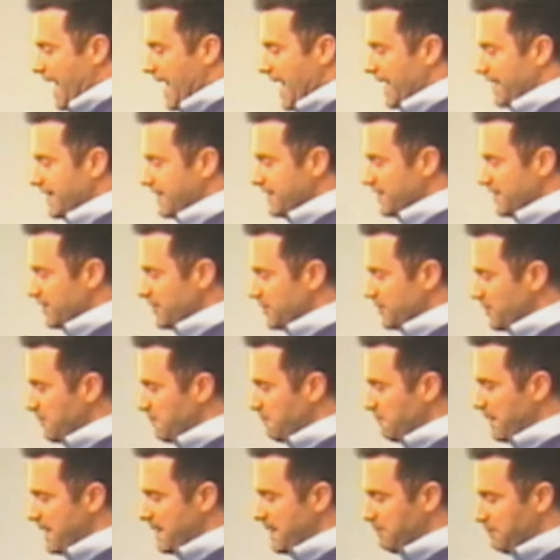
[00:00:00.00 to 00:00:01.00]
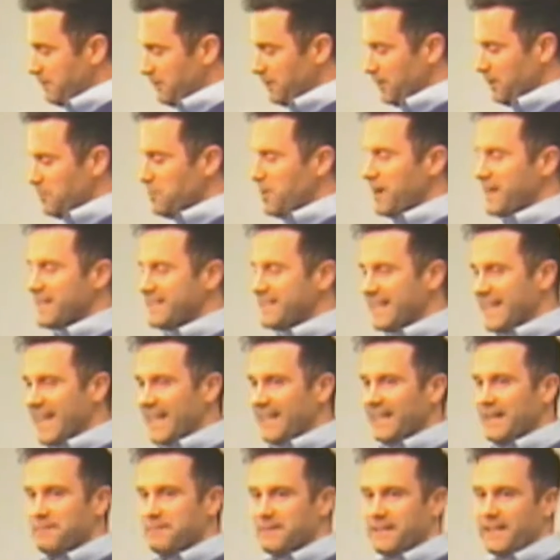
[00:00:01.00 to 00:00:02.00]
And some people wanted to
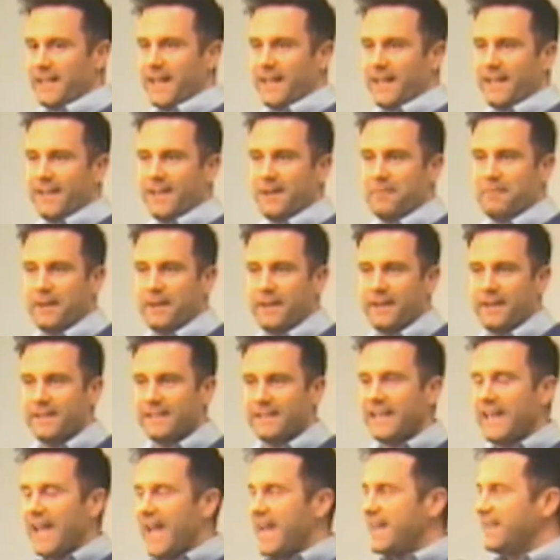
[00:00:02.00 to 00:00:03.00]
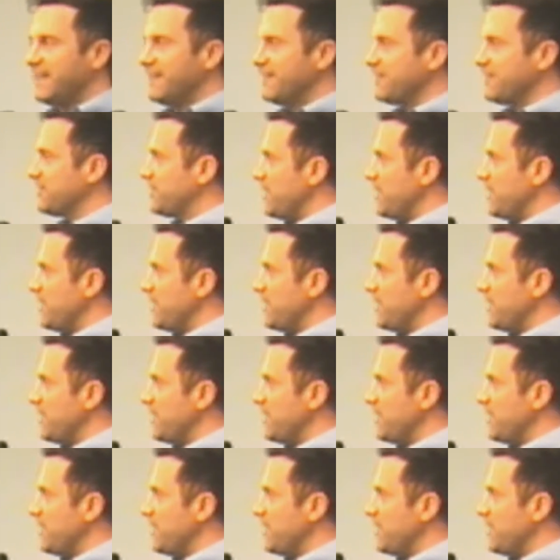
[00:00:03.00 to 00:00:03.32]
get lips like her because, again,